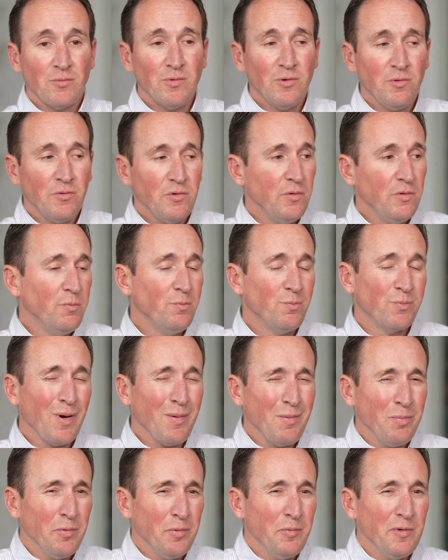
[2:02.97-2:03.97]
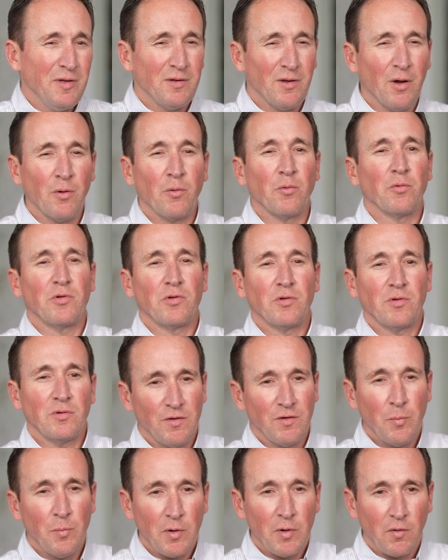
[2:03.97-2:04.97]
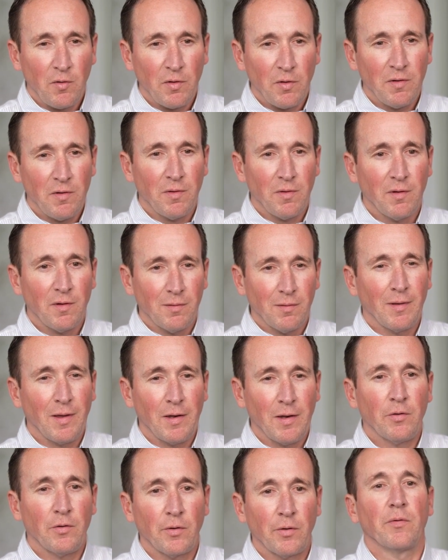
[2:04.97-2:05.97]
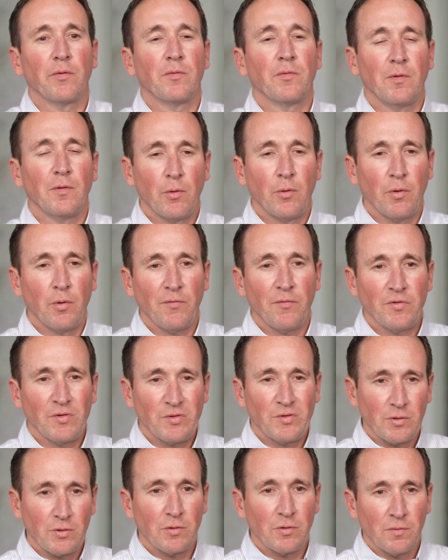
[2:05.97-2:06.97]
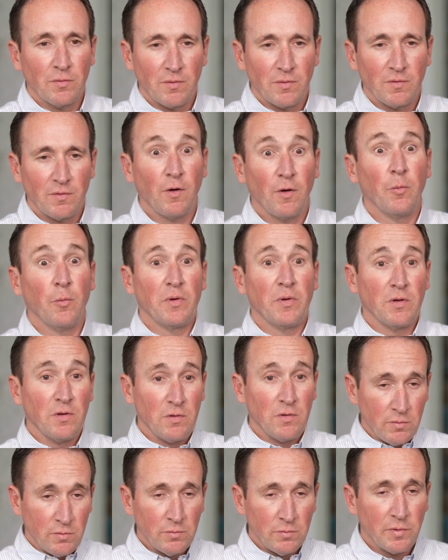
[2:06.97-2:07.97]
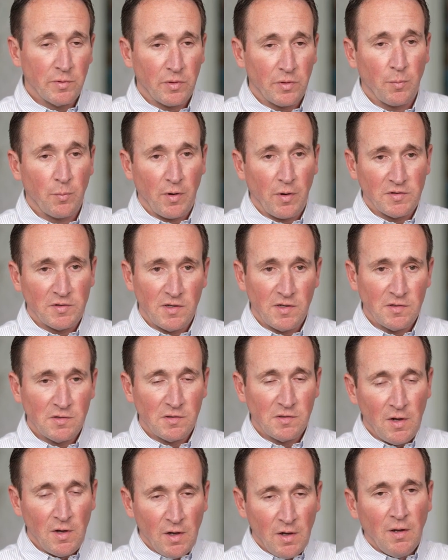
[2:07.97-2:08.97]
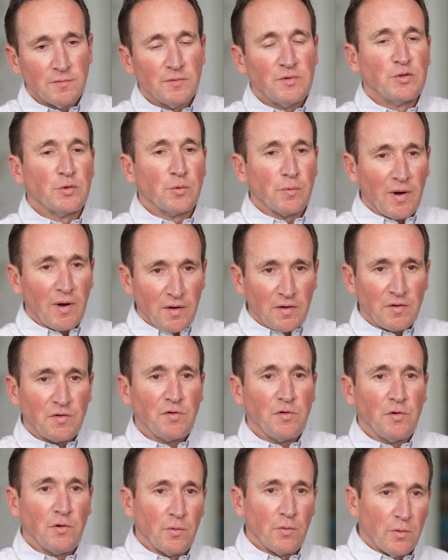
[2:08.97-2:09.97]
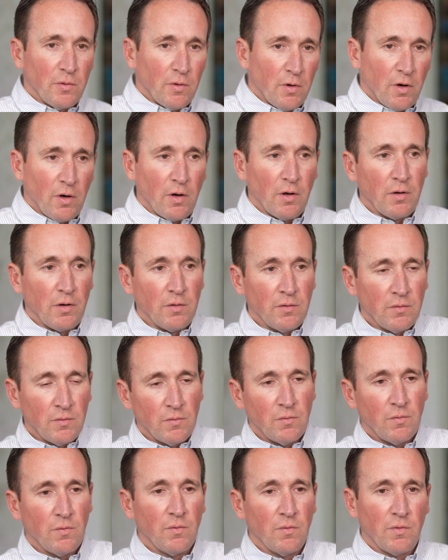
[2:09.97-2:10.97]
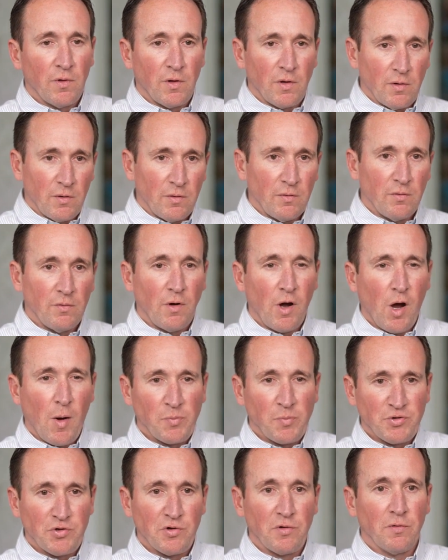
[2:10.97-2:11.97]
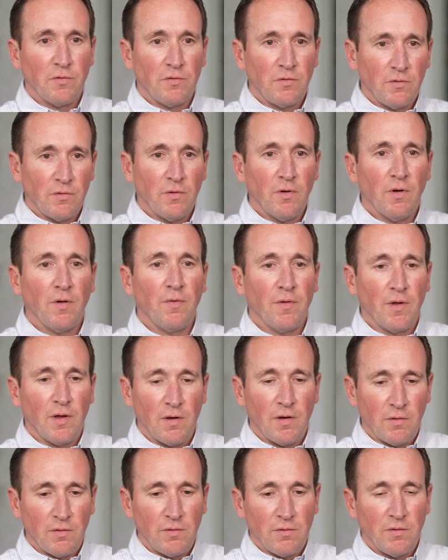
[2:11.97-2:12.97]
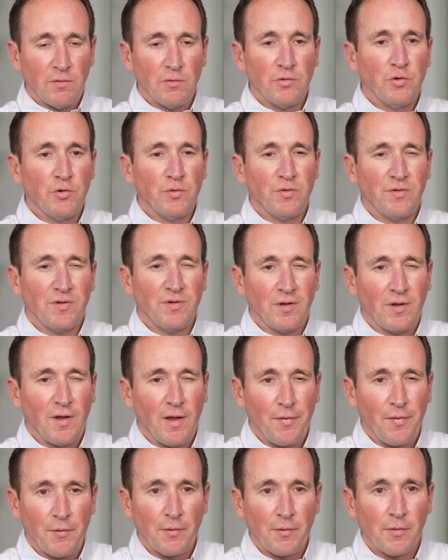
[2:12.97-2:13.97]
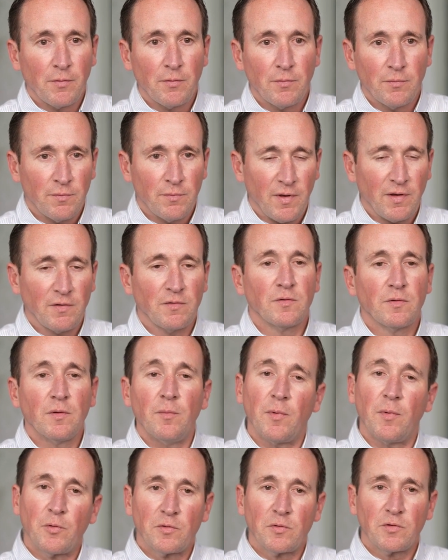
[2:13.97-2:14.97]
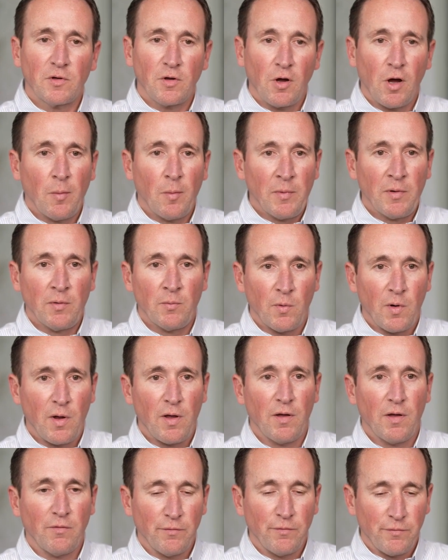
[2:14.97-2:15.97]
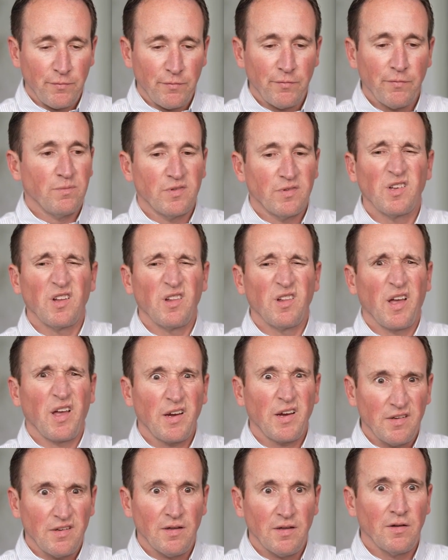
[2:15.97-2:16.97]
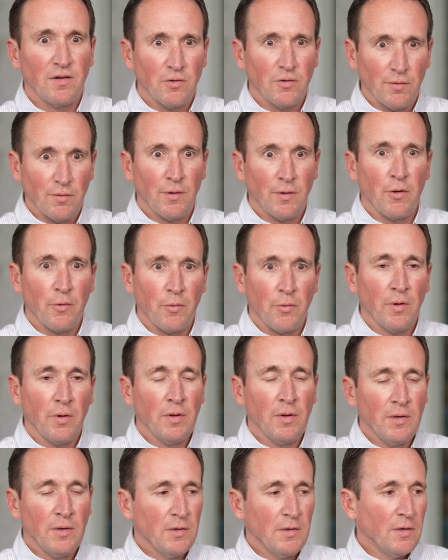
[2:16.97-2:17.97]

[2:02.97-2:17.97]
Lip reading: Well, you probably don't. Typically the lender, the loan officer that's helping you with the process, directs you on the options and then you choose together. That's the most common way of selecting your loan.